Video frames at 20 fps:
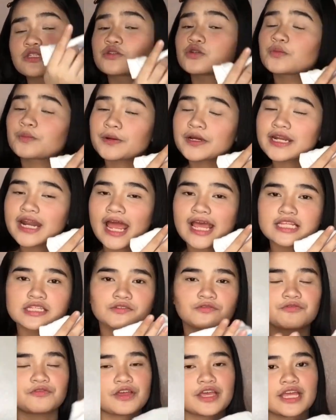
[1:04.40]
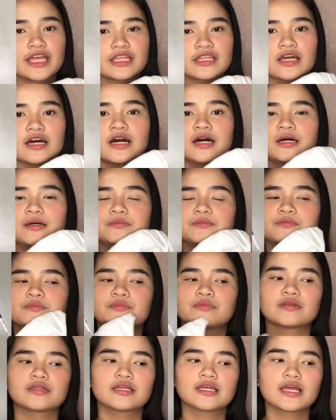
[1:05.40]
Super nice fit.
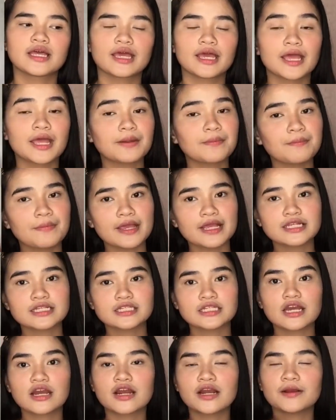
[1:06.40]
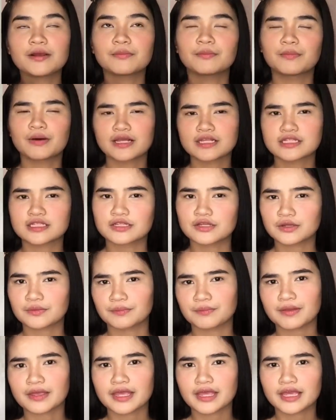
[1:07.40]
It makes your bust look
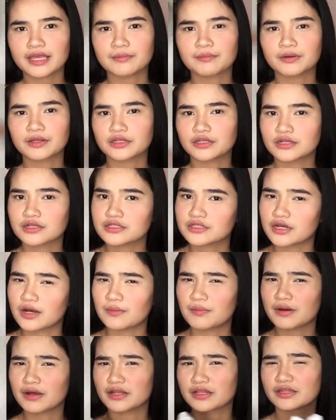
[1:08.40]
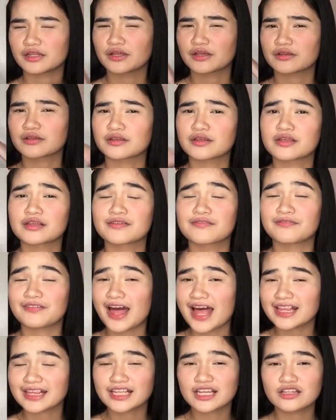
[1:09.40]
big, but your stomach look
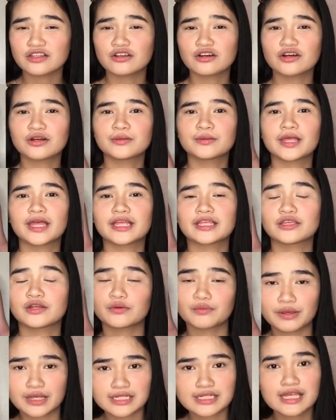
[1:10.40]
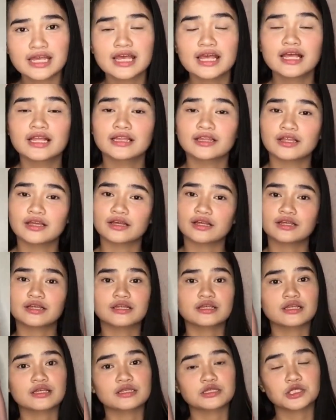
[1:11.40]
flat ganon, and your waist look
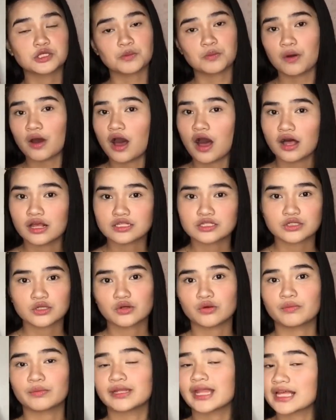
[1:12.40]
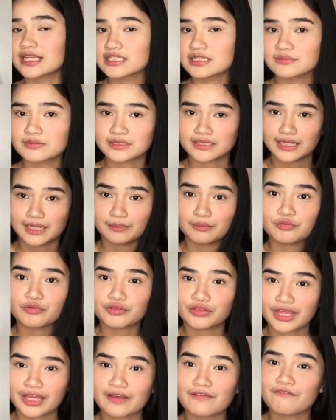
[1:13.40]
small. So like some slim
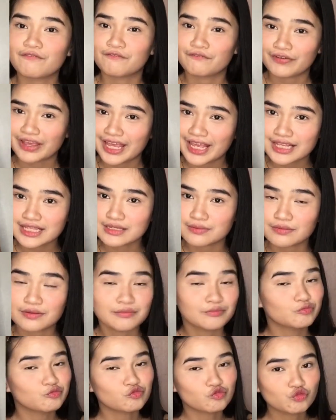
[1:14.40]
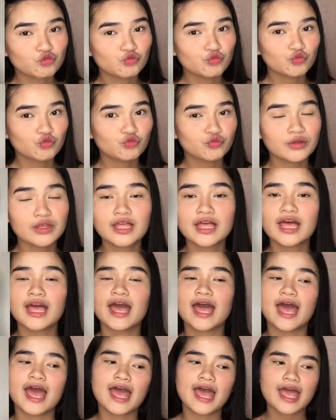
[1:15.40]
like fit.
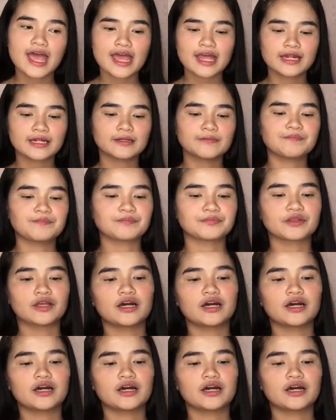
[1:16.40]
And